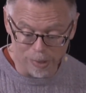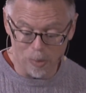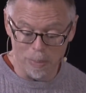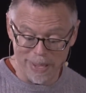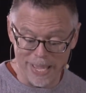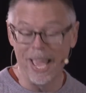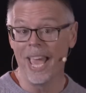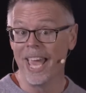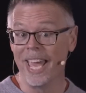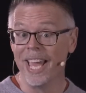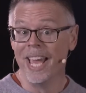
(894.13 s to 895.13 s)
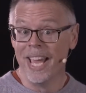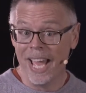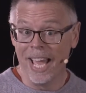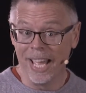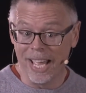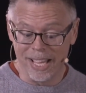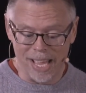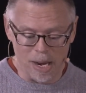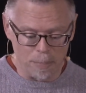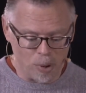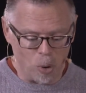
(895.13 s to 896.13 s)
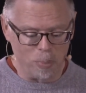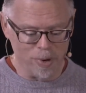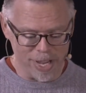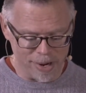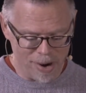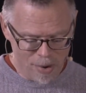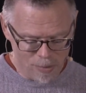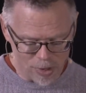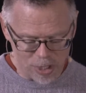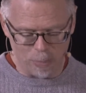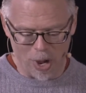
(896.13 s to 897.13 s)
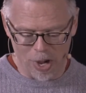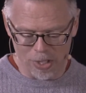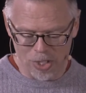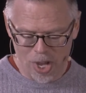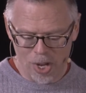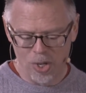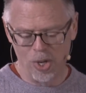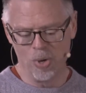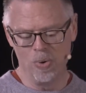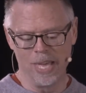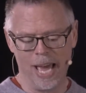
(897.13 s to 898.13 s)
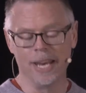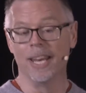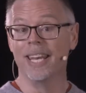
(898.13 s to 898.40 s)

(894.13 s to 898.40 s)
There would be an appropriate response to that.